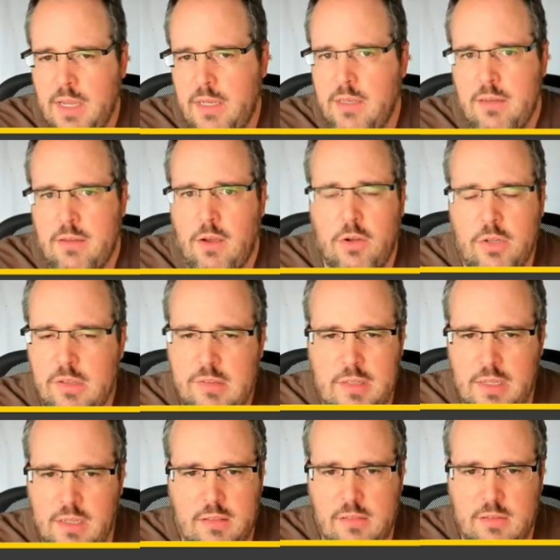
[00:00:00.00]
And
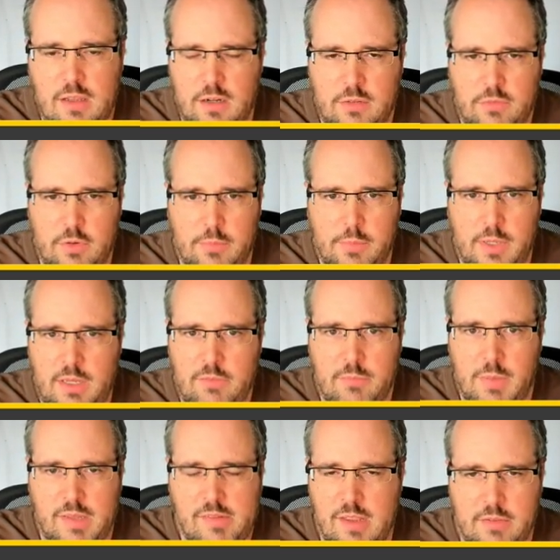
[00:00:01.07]
honestly, it's hard for
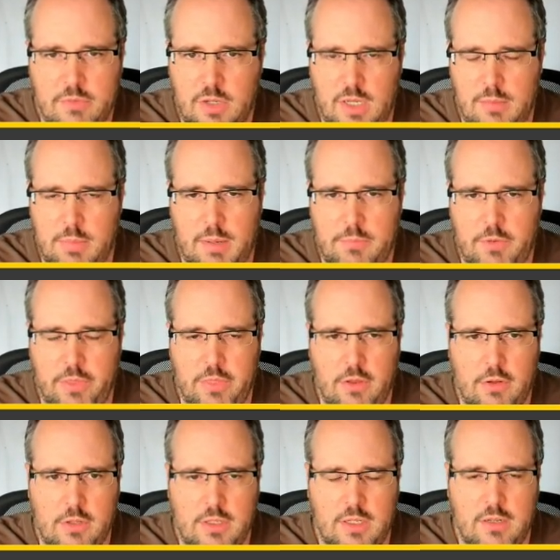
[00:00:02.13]
even myself to keep up with
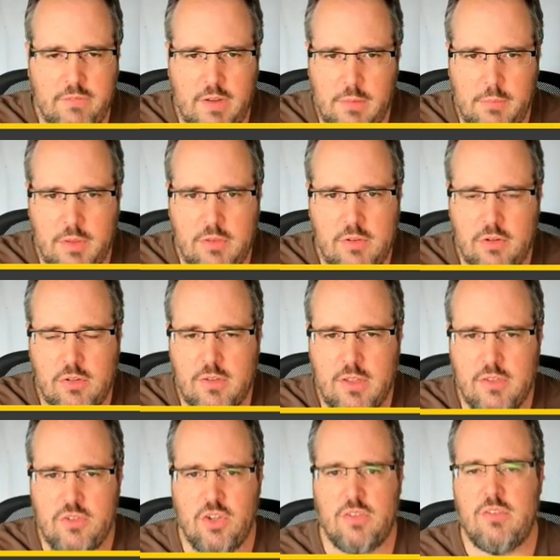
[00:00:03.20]
all the developments because
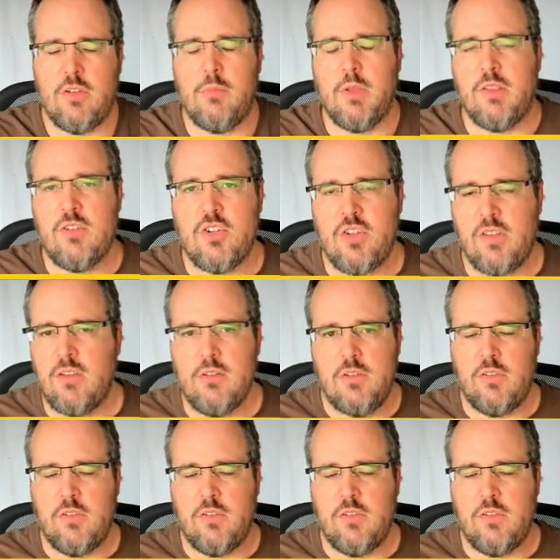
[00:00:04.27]
there's just so much,